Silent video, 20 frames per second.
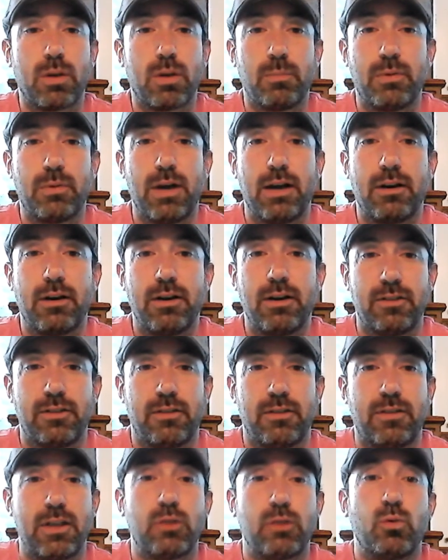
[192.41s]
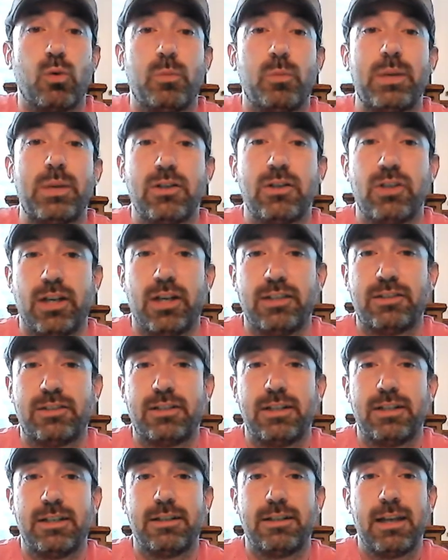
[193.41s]
in progress and things will be
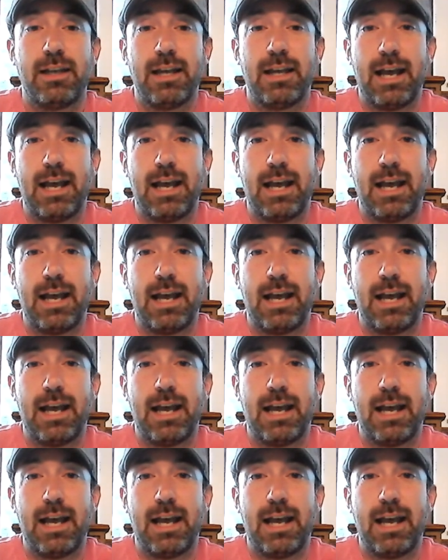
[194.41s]
adjusted